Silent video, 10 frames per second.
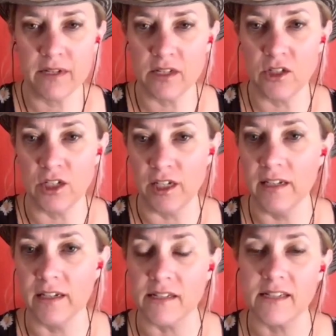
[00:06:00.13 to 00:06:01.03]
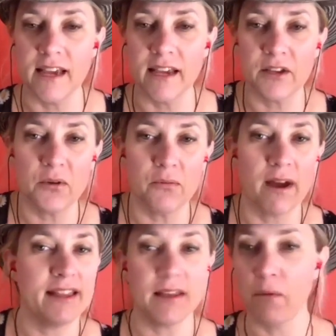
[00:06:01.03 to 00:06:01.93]
a genius and could
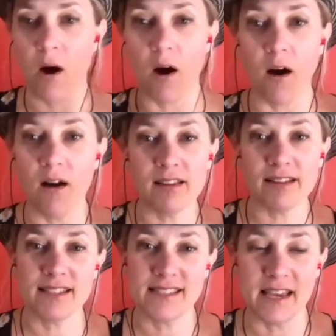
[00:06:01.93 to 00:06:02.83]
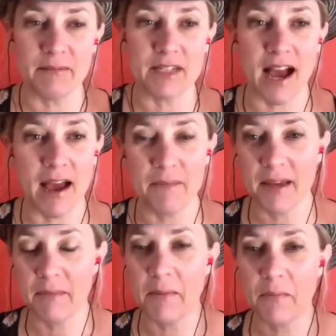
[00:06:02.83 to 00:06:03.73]
write them all at the same time
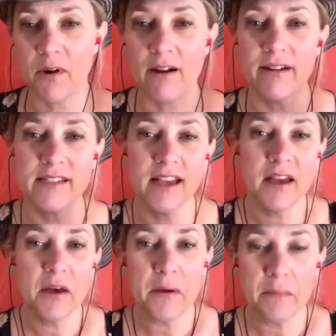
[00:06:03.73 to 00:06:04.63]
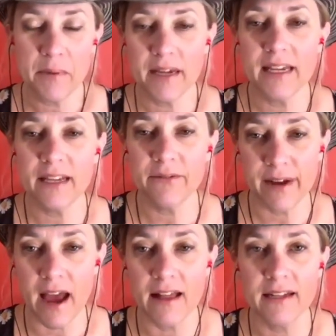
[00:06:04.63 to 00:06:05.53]
and make progress. But in
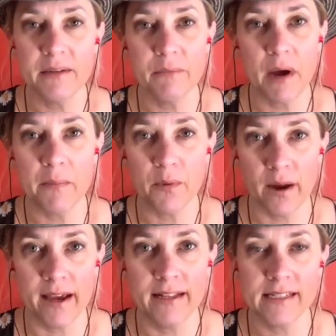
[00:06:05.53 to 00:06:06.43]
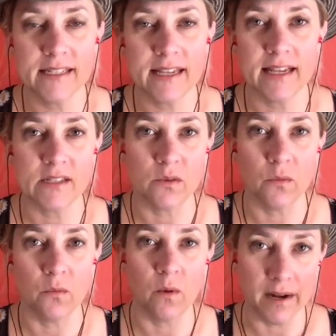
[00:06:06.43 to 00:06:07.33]
reality, my brain says
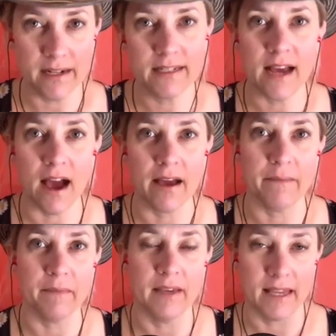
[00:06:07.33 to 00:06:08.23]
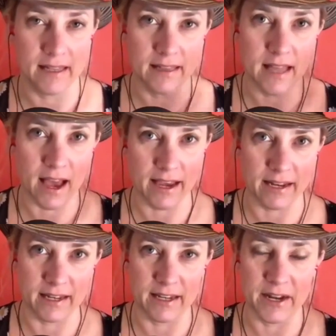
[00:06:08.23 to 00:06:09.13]
one at a time, get in
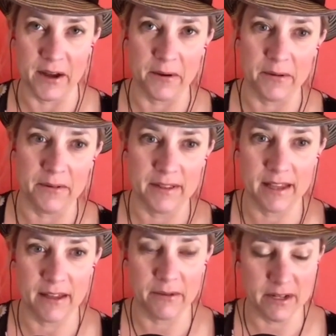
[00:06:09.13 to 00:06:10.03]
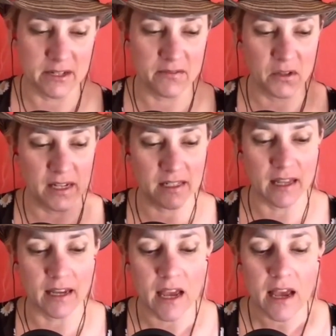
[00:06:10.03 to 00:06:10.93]
line, the other rest of you get in
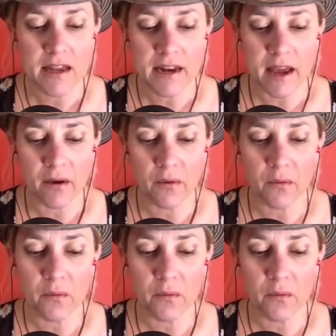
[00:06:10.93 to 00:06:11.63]
line. Now,